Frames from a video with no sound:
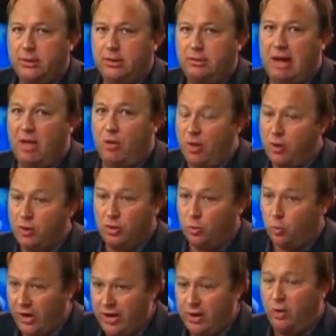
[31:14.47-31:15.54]
By the way, those are
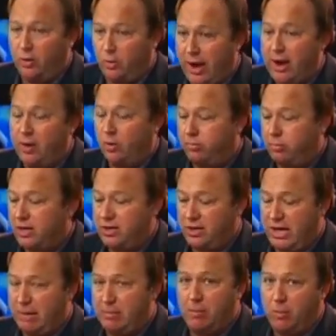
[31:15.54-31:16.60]
real. The Rand Corporation
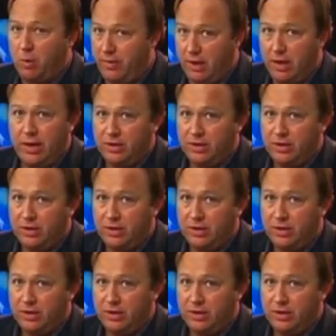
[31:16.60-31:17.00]
came up with it.